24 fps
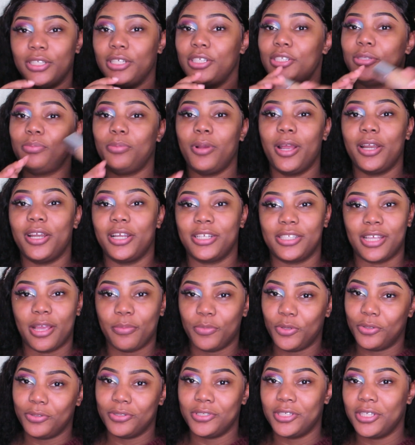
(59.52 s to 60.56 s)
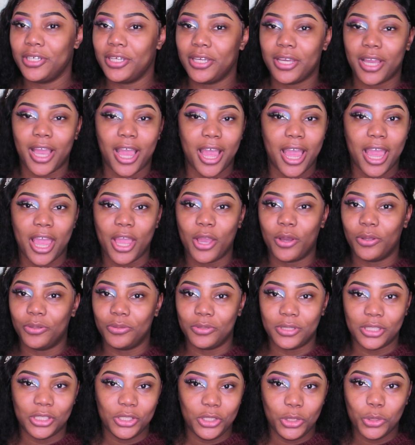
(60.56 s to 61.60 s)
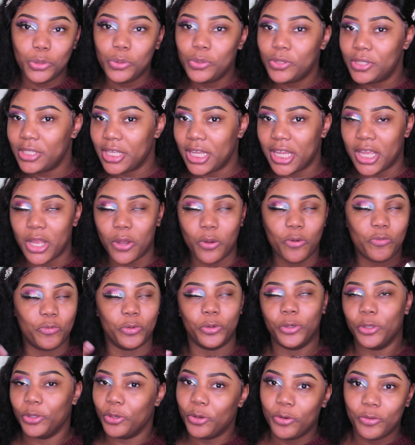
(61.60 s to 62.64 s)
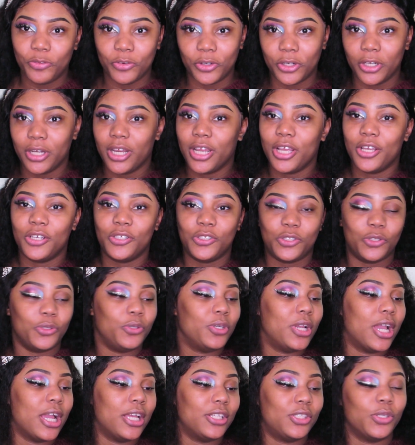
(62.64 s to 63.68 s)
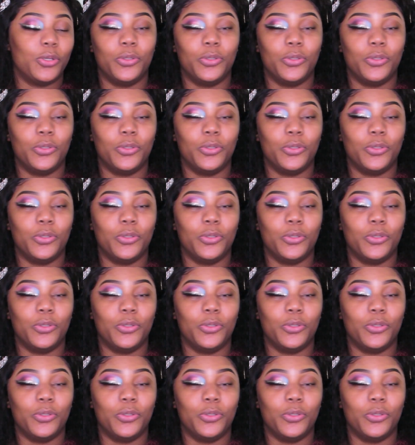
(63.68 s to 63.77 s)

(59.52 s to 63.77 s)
this product I'm using, I always use it over and over, so you guys